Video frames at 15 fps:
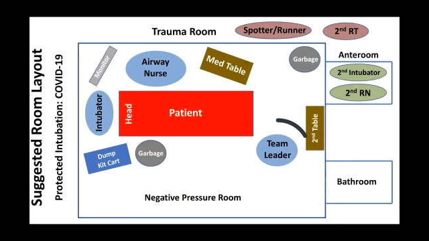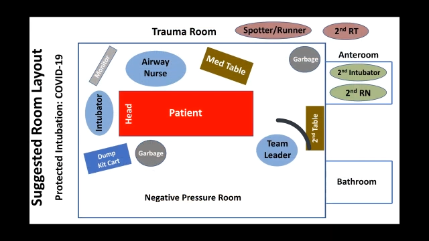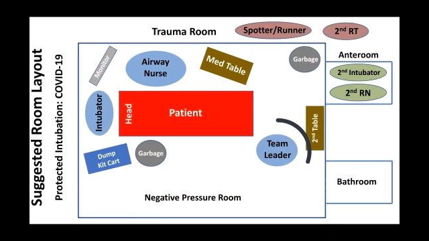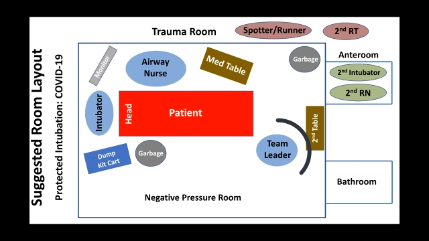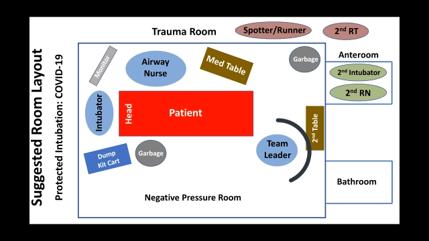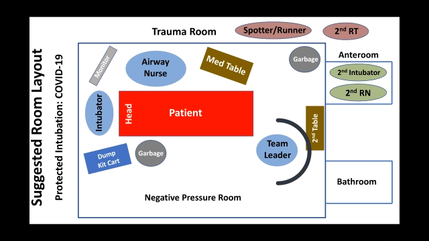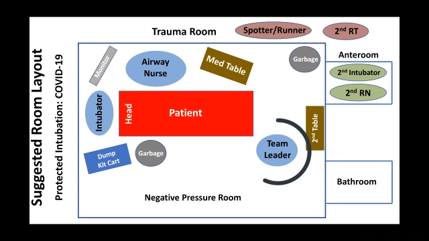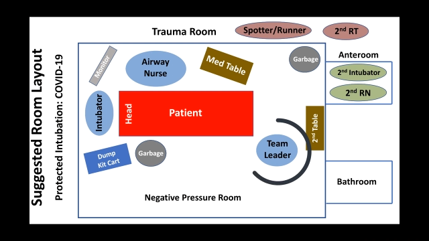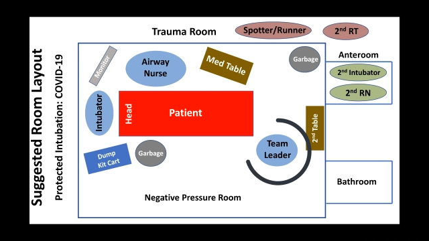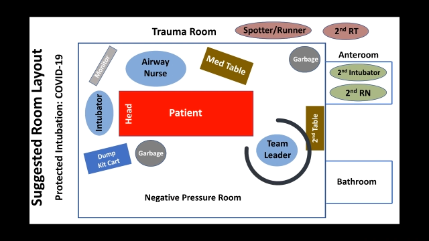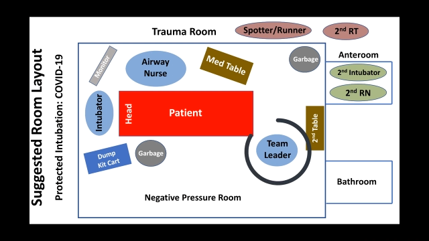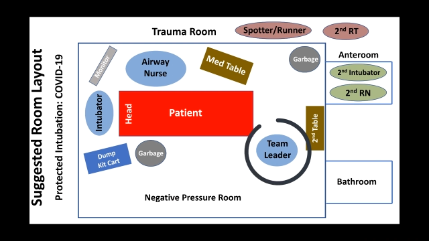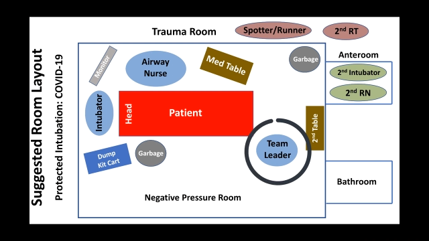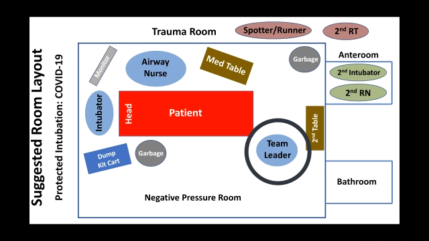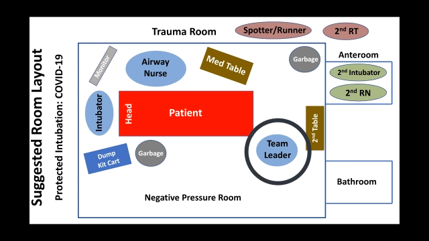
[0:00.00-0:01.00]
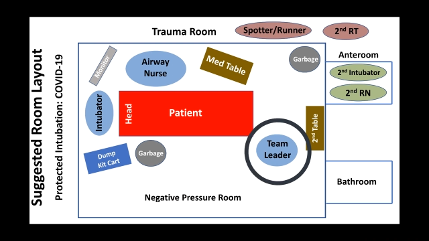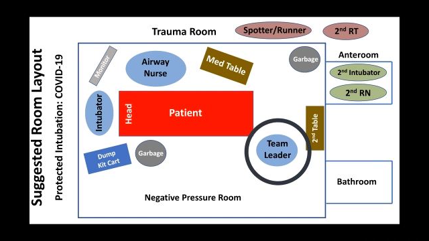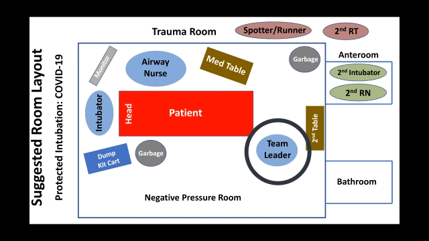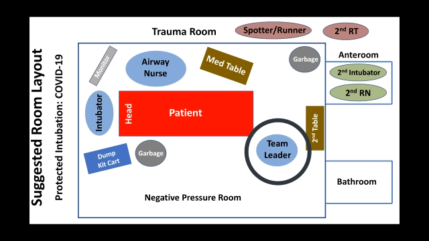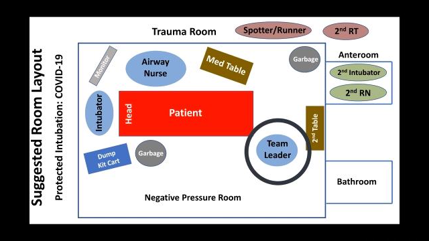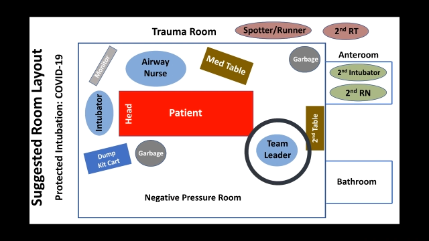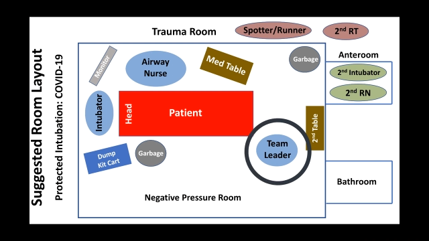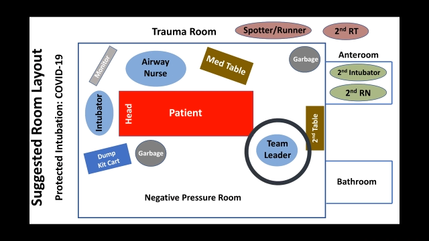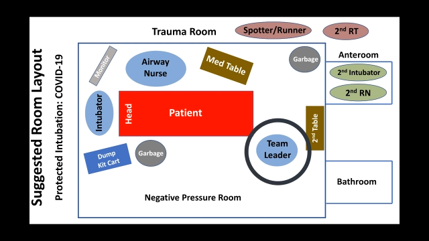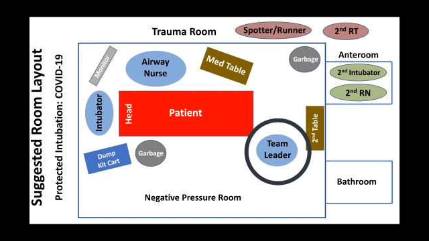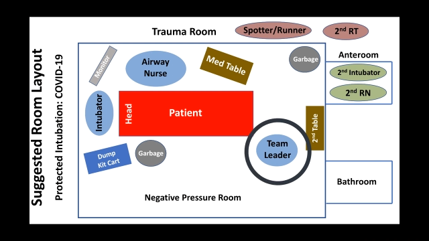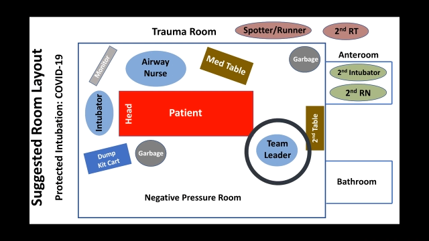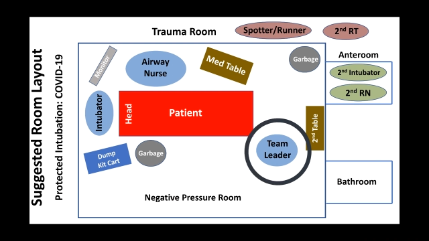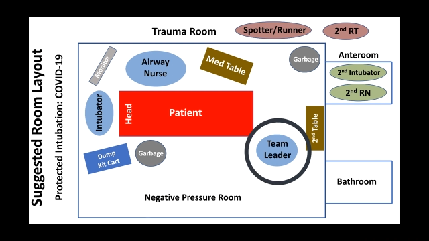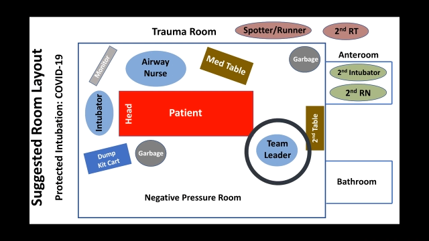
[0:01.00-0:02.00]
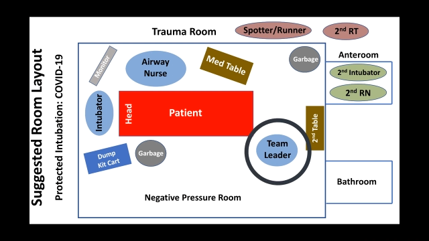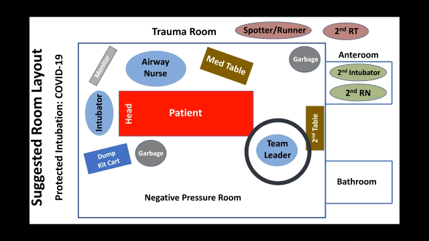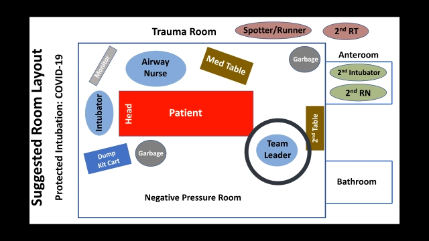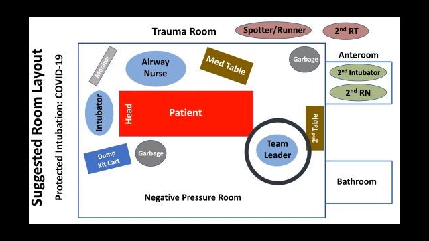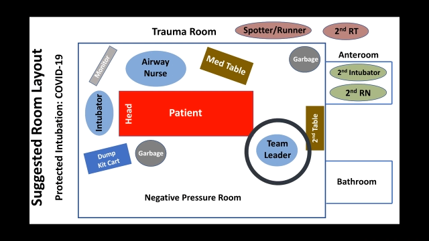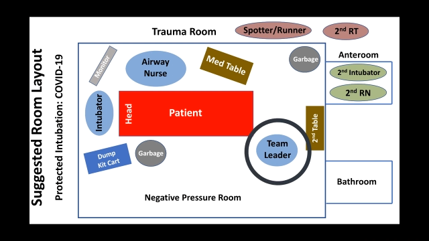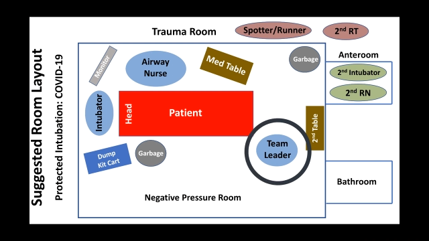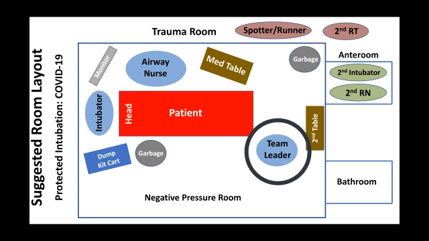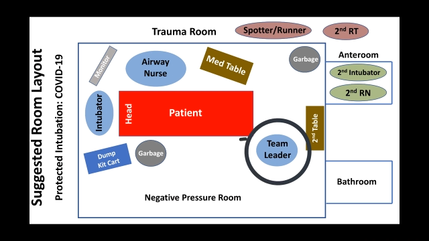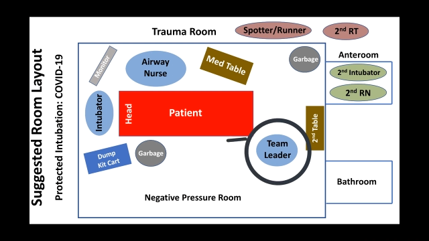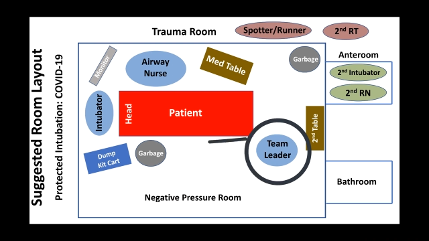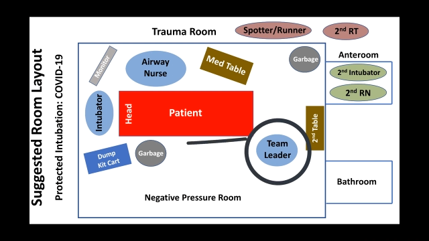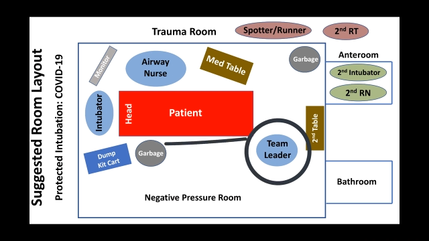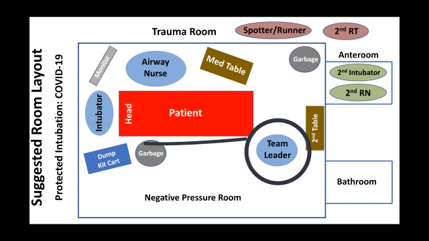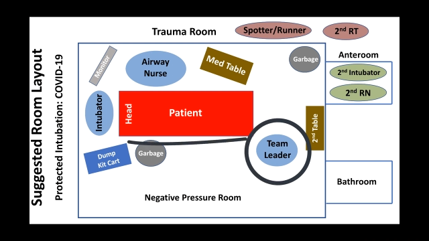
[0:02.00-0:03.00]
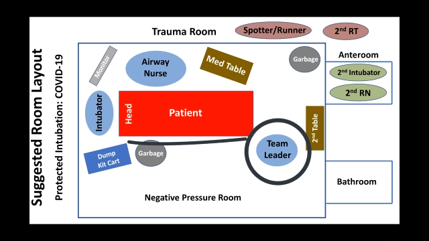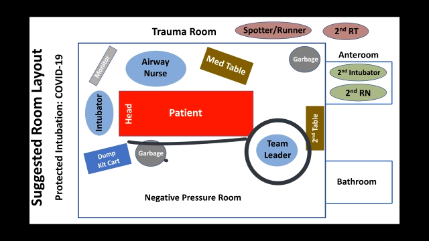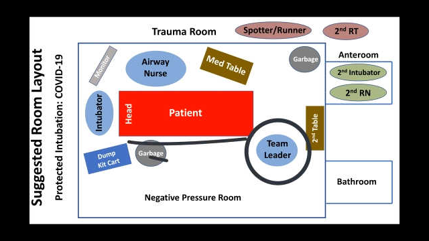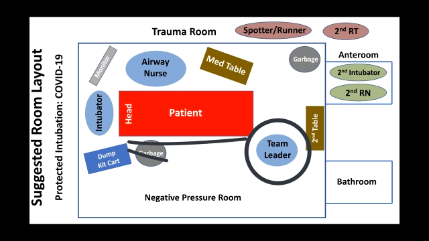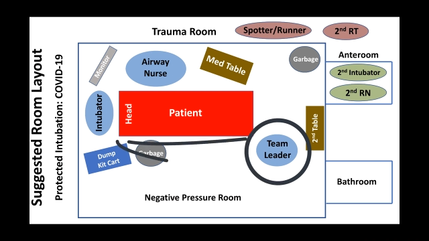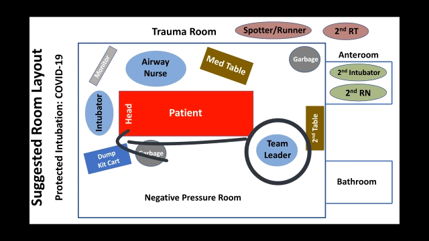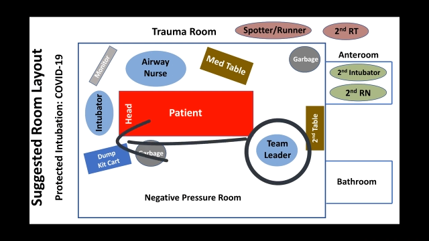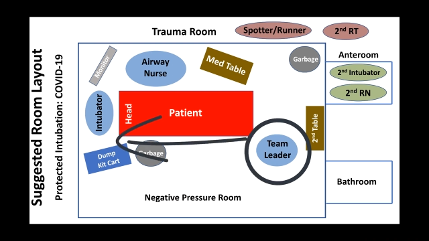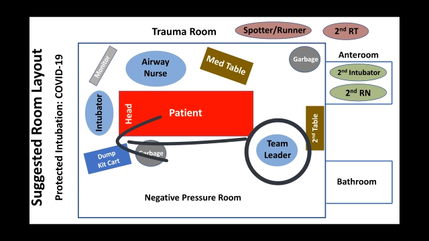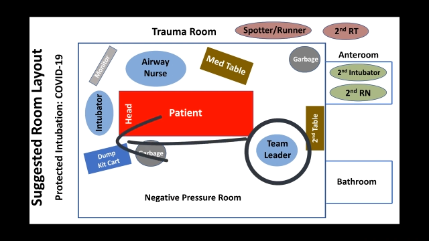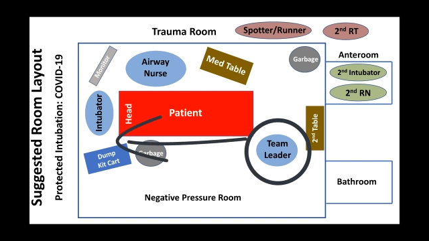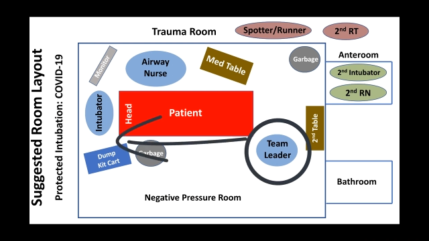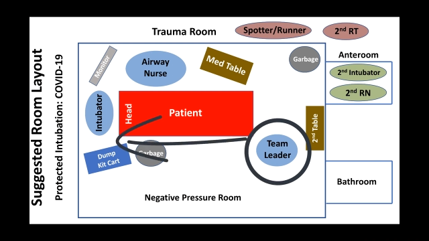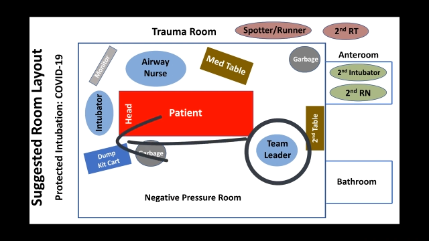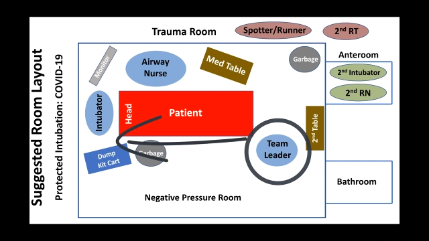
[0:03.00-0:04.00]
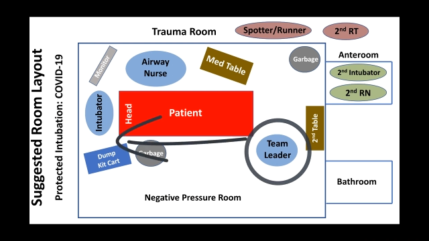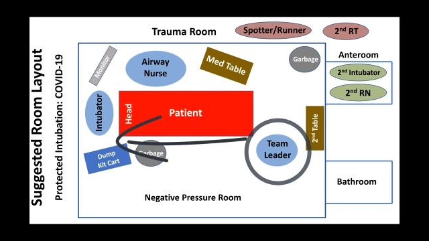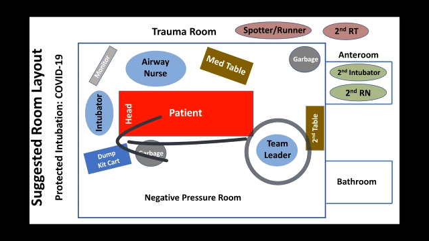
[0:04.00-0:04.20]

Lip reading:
Nobody's mouth can be seen.